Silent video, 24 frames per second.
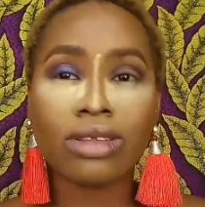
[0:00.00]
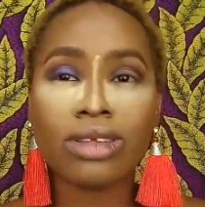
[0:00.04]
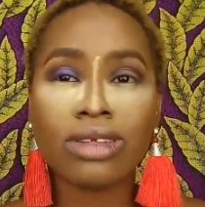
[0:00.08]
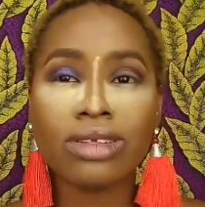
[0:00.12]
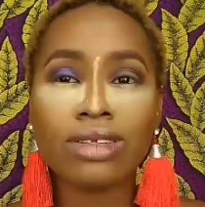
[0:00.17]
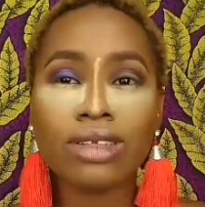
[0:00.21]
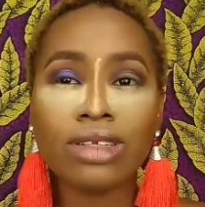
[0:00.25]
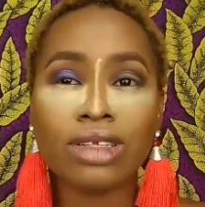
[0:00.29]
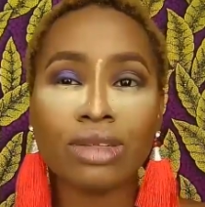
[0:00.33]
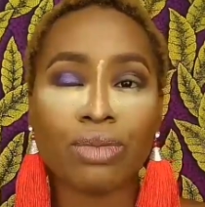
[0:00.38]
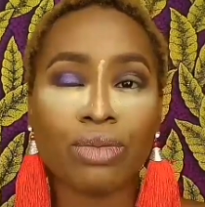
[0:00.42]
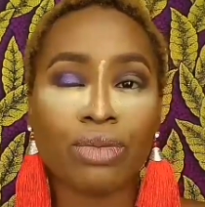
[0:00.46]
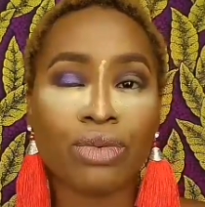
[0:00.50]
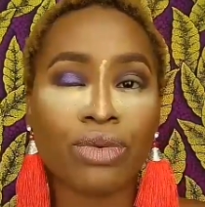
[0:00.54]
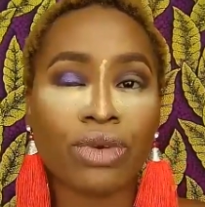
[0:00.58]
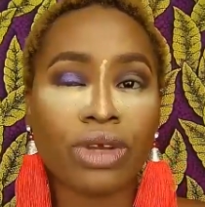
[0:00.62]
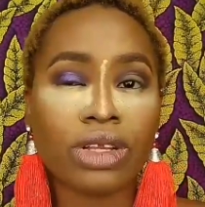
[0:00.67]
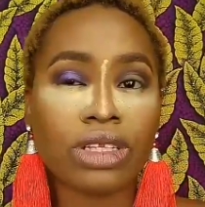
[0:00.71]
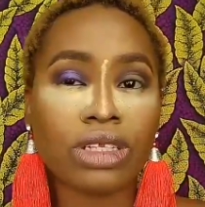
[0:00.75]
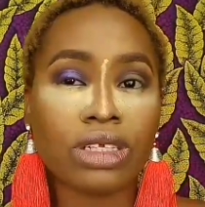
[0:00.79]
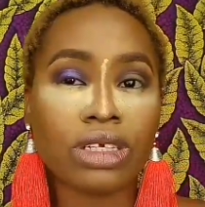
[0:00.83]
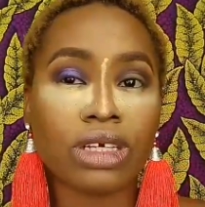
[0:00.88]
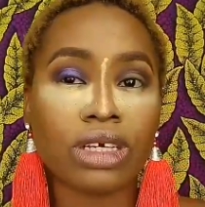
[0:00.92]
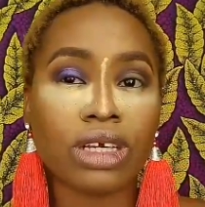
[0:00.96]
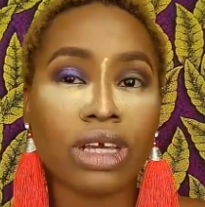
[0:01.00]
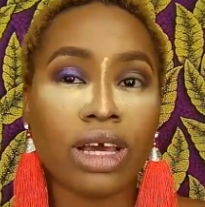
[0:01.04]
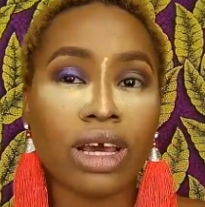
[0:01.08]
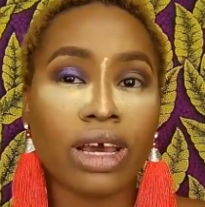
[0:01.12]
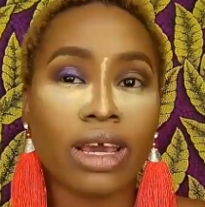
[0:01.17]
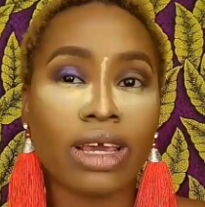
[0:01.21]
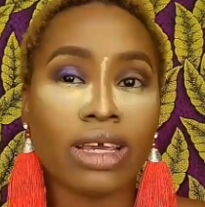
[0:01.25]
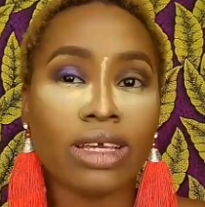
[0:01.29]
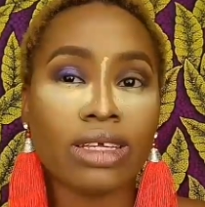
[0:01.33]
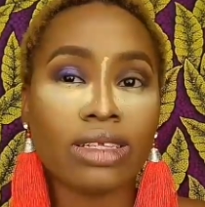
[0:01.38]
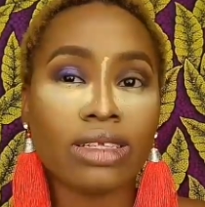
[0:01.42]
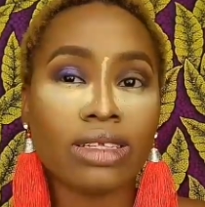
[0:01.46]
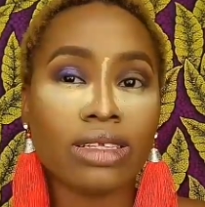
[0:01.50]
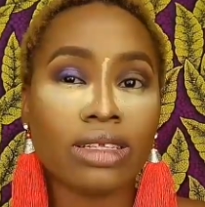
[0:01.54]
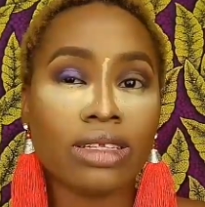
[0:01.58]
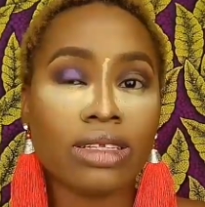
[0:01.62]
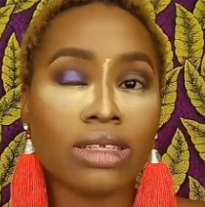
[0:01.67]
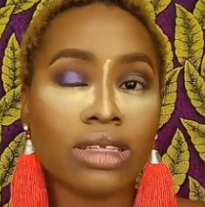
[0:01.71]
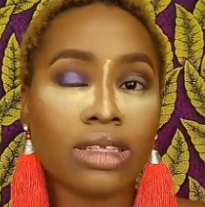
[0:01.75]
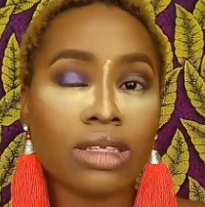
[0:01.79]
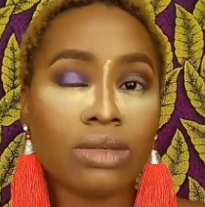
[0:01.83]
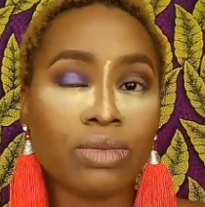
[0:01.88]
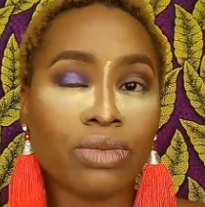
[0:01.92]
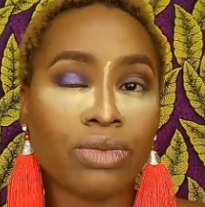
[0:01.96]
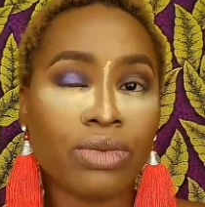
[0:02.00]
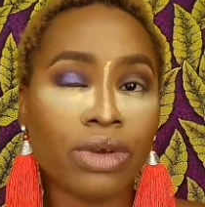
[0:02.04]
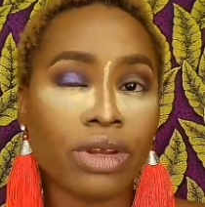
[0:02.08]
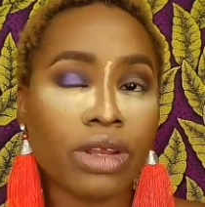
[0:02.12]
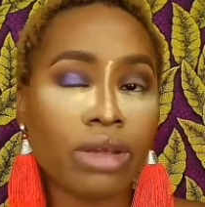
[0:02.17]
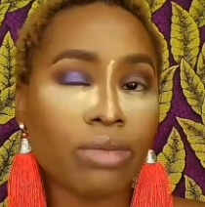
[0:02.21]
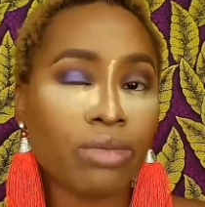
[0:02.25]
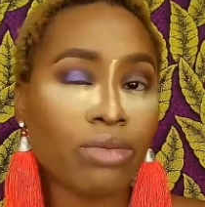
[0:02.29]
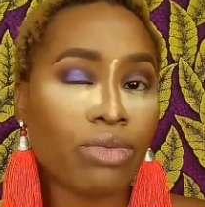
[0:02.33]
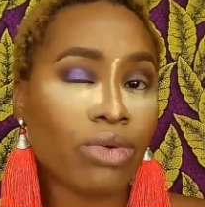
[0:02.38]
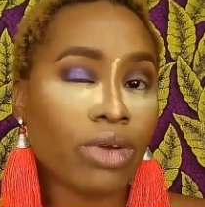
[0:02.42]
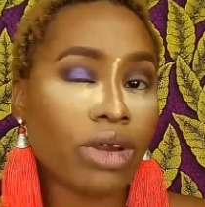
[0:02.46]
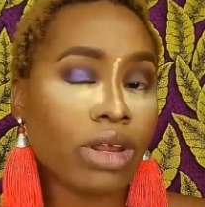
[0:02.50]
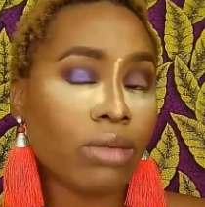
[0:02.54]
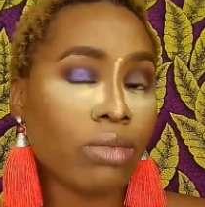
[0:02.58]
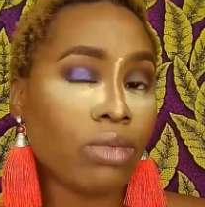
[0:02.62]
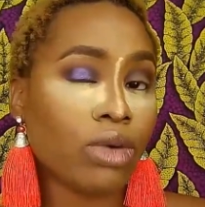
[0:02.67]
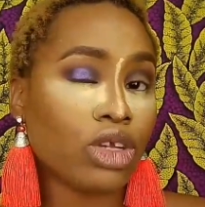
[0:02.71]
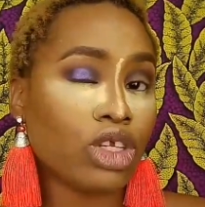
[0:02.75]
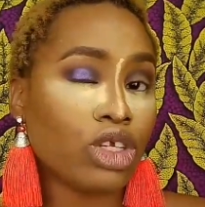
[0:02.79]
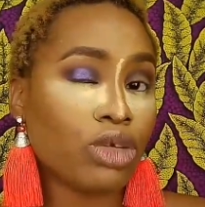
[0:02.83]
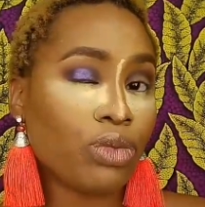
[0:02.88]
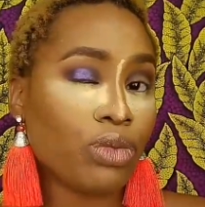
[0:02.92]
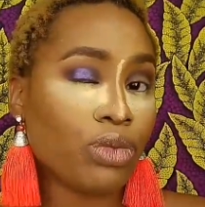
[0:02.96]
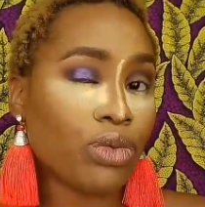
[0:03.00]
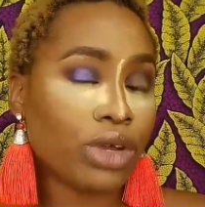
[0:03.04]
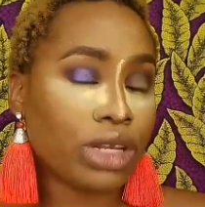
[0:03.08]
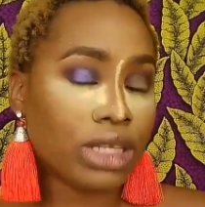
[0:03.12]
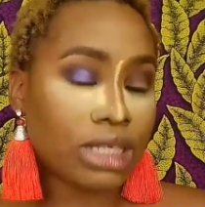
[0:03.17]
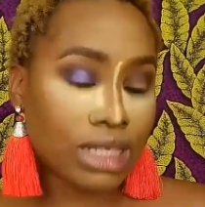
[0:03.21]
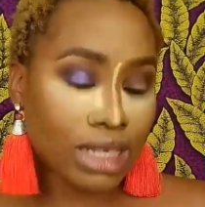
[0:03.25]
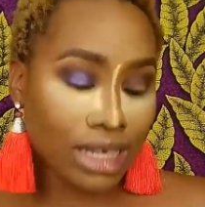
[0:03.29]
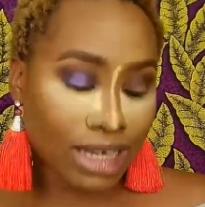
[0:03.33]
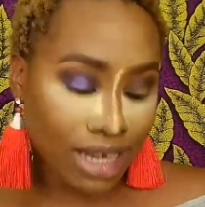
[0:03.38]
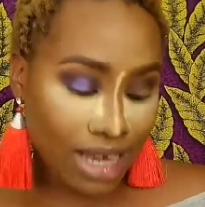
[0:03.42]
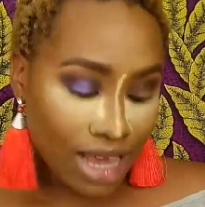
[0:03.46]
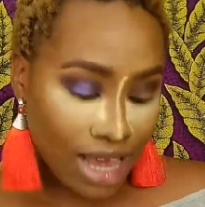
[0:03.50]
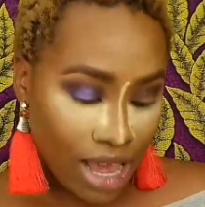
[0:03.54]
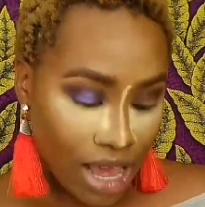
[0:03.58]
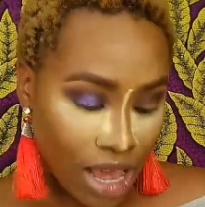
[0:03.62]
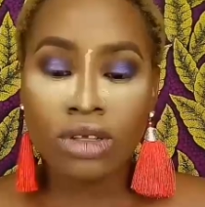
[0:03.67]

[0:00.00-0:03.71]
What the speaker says: this is pretty, guys. This is pretty much pretty.